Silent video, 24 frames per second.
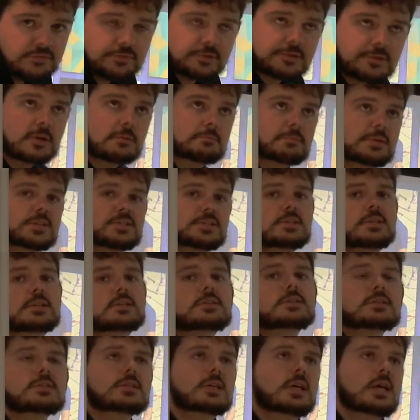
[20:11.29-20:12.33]
for their
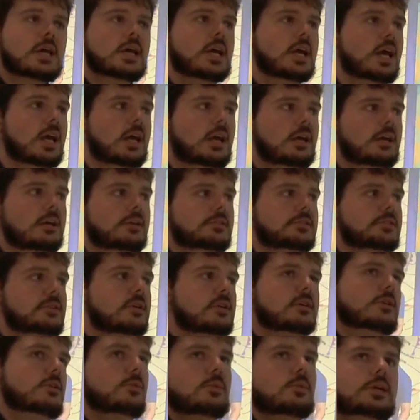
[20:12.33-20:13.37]
business and
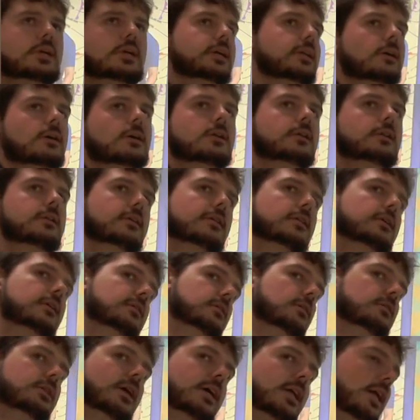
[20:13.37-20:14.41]
you want to get on,
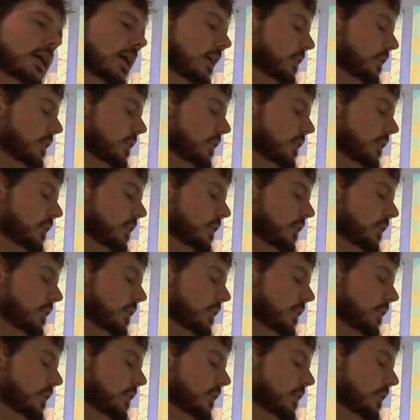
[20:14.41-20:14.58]
in on that